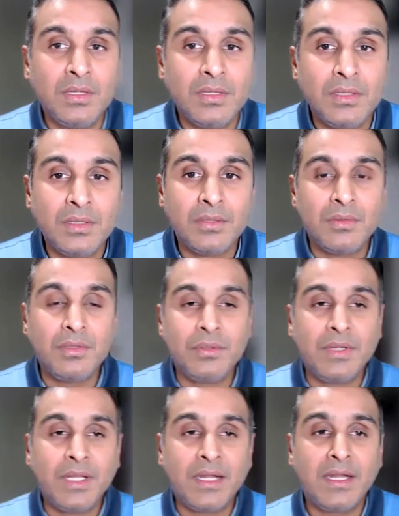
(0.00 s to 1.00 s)

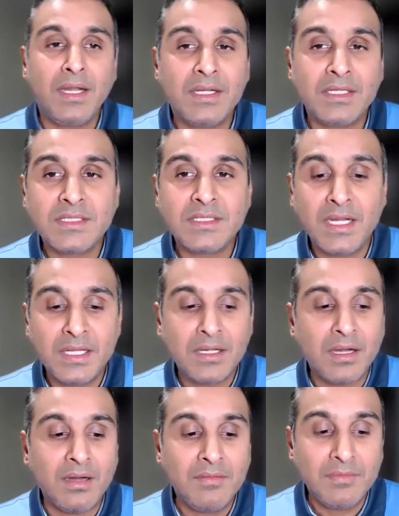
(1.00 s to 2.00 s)
you get an understanding
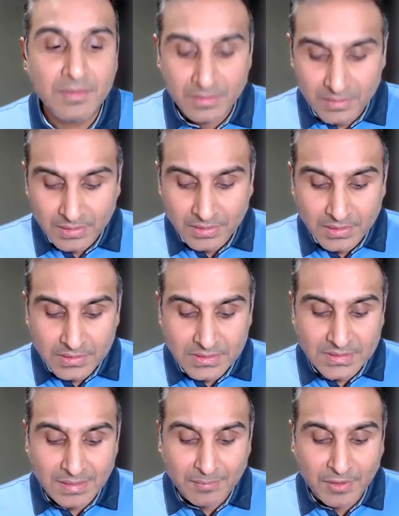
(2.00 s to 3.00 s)
of
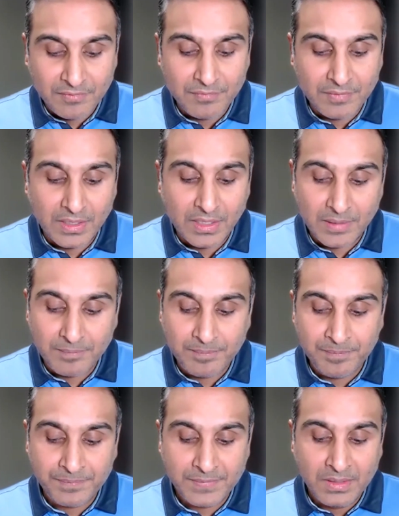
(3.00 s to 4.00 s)
some of
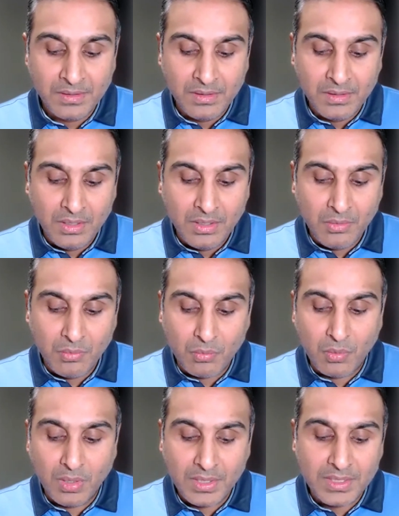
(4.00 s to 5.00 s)

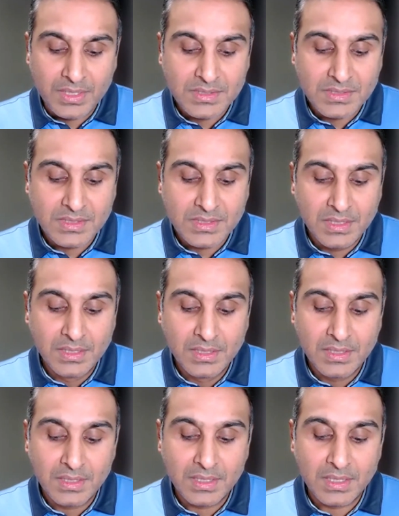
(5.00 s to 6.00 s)
what is
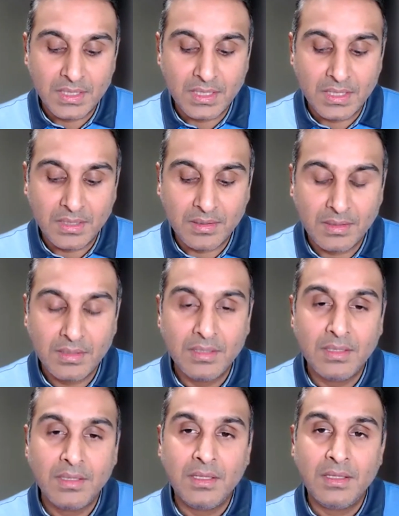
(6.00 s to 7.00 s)
uh,
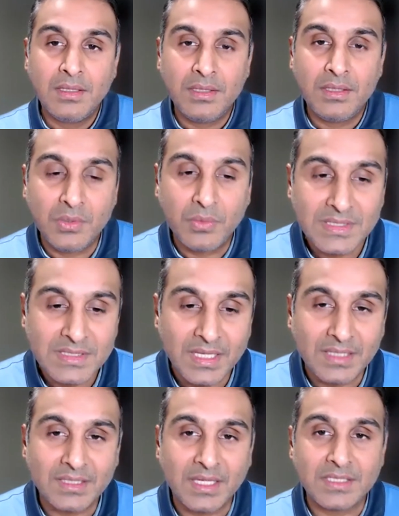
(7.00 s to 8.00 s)
US
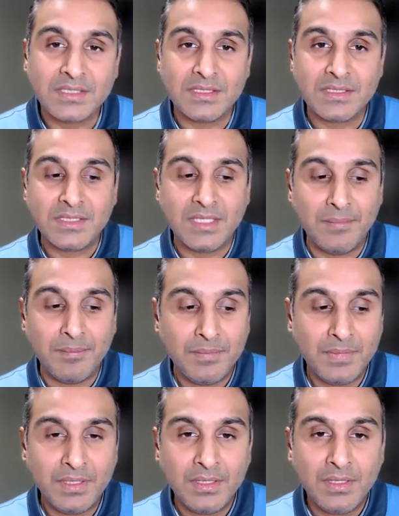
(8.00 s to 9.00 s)
healthcare system,
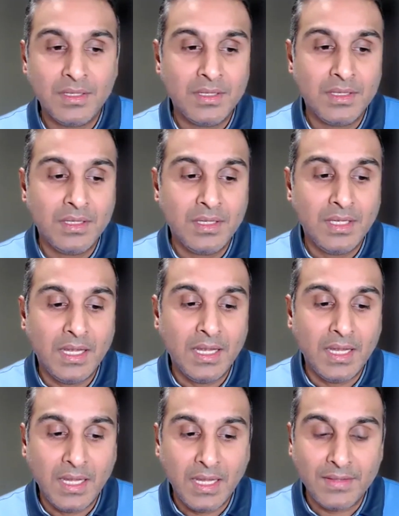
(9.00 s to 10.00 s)

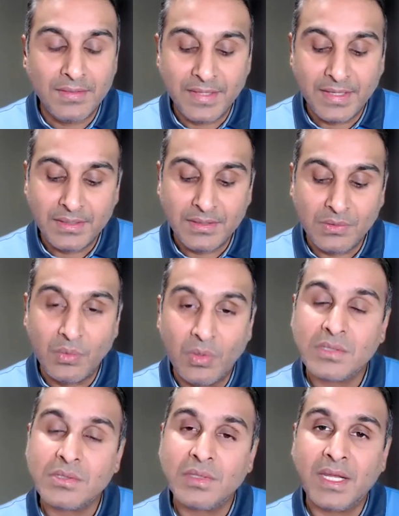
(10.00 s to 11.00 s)
and then you
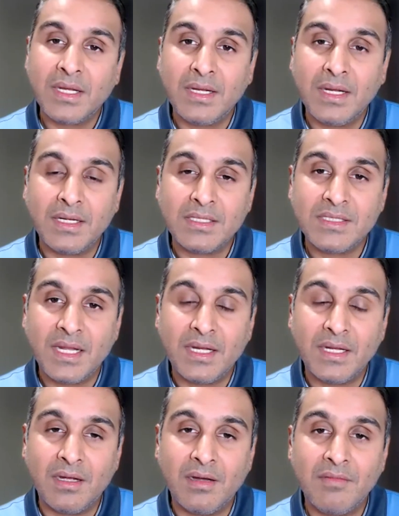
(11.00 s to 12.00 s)
also get an
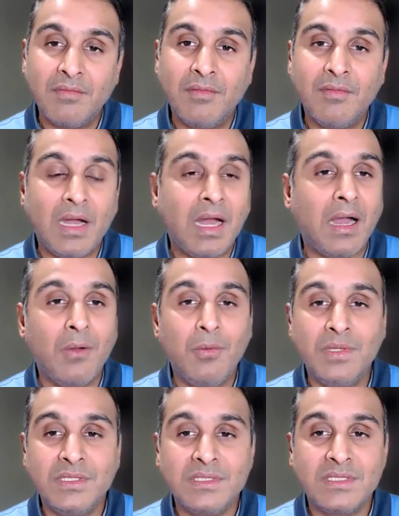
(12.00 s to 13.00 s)
understanding of
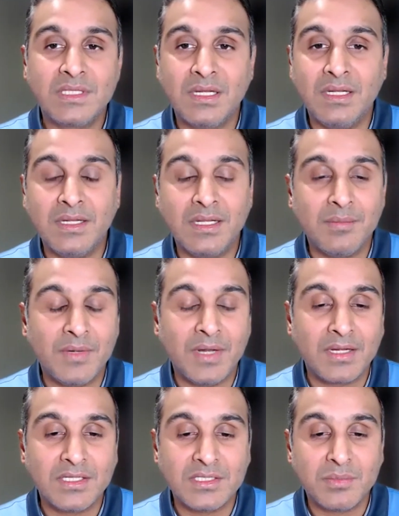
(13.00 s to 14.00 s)
how is clinical
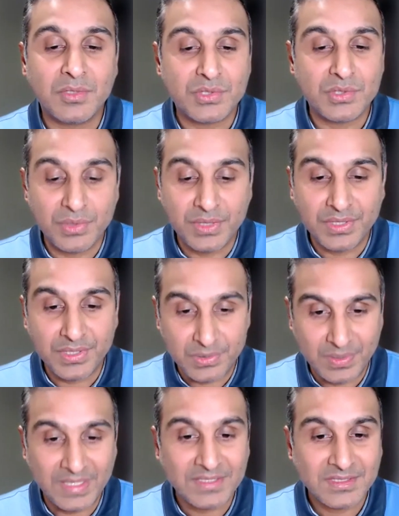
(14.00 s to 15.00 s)
practice pursued in the
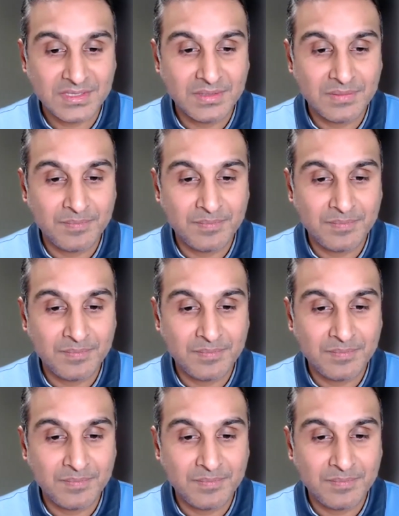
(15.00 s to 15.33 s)
US.